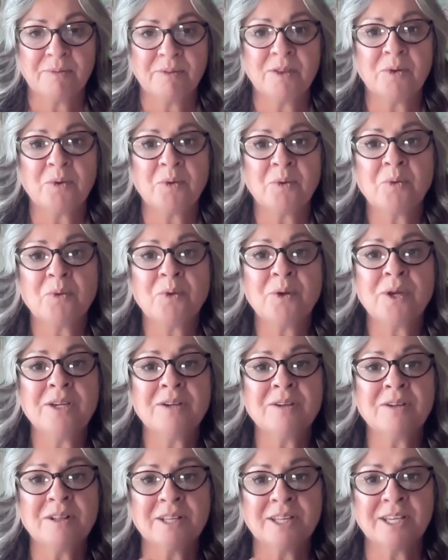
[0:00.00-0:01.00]
the
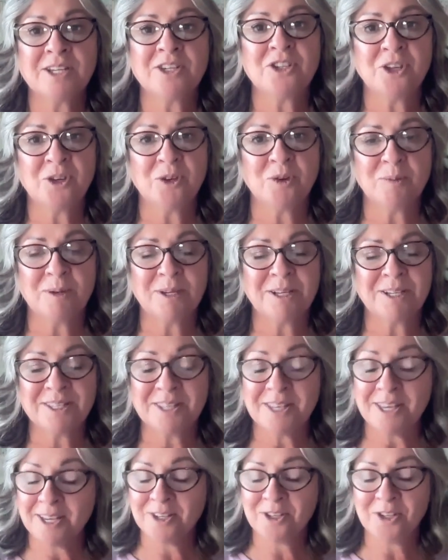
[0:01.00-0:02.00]
real issue,
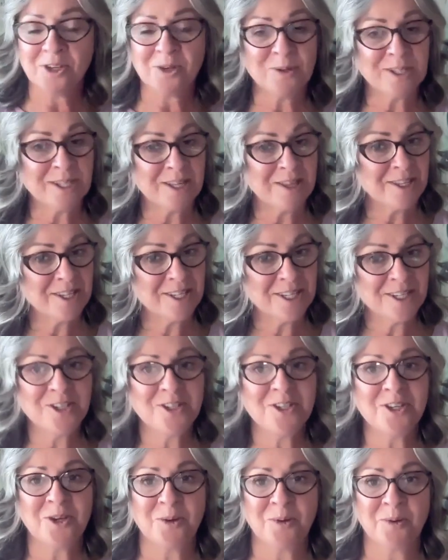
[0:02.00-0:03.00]
because the issue is in the
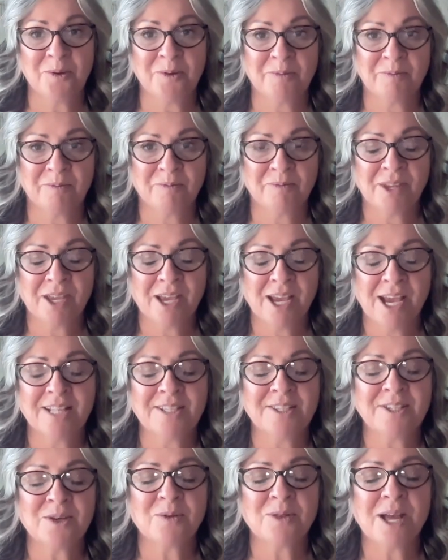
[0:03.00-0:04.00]
tissue.
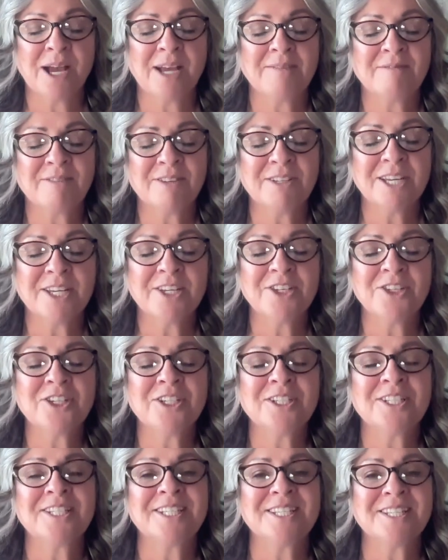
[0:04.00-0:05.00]
And so that
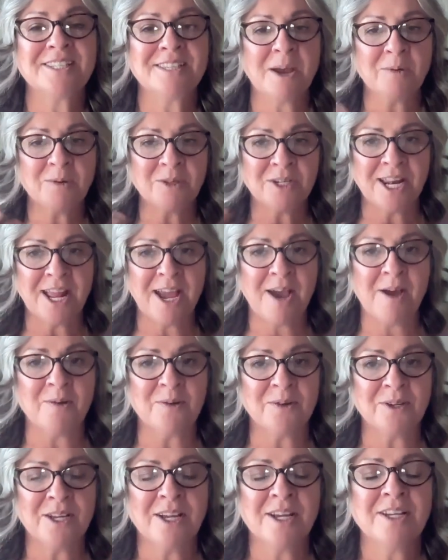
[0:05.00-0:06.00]
invitation is to sound it
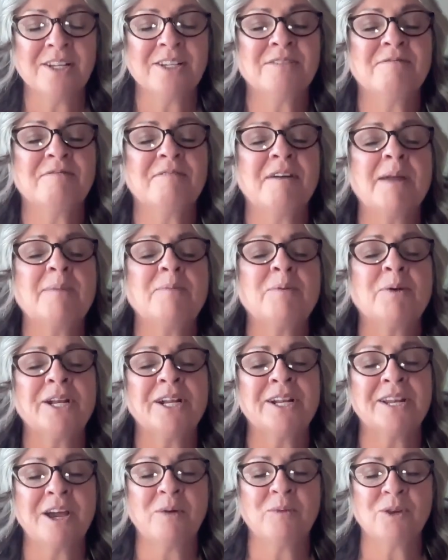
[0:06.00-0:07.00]
out, to
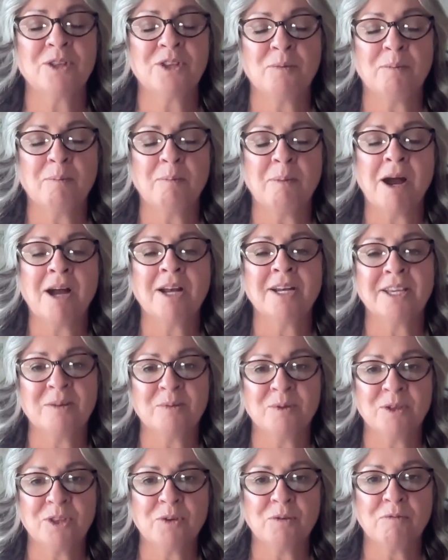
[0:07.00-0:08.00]
vibrate it out with your
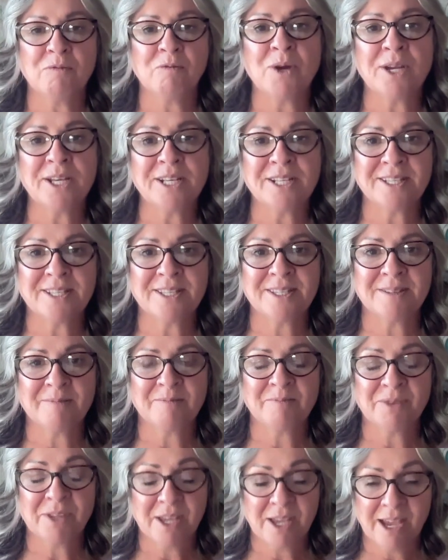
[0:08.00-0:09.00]
body, with your voice,
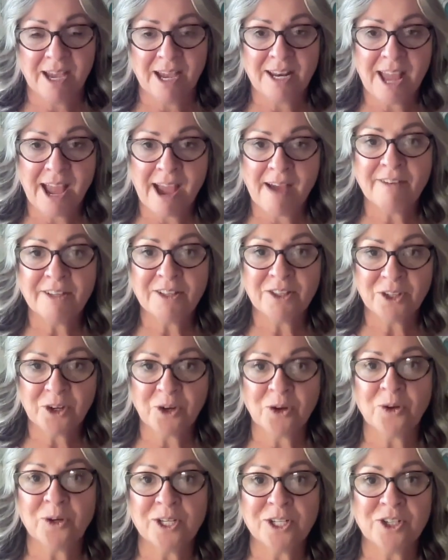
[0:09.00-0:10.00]
and having the
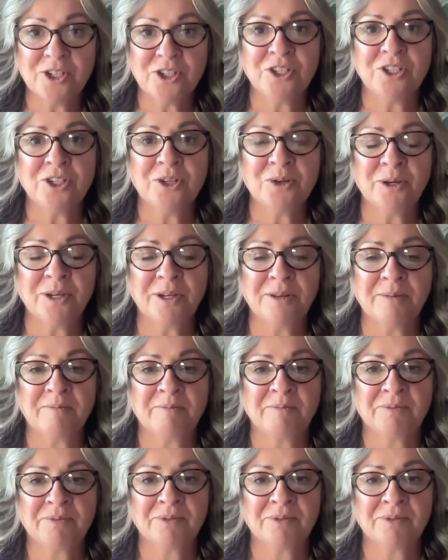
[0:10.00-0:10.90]
courage to do it.